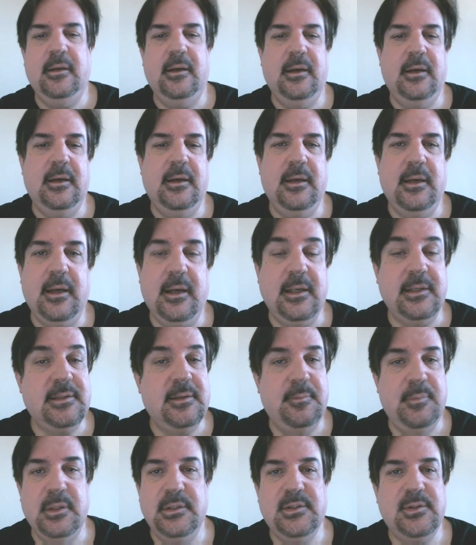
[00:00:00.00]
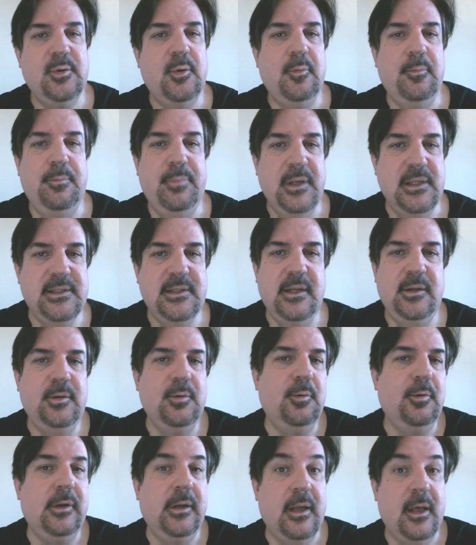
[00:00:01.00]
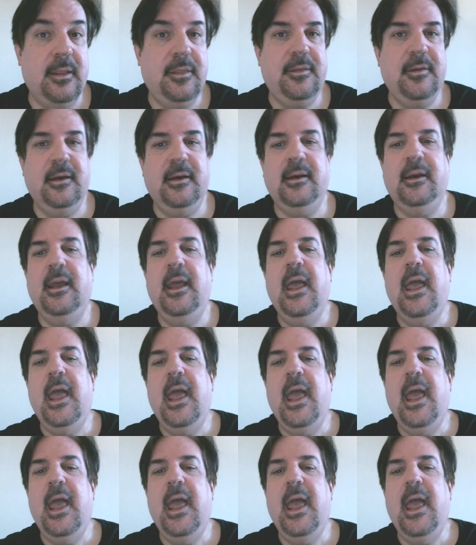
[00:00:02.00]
I guess I've been so busy doing nothing.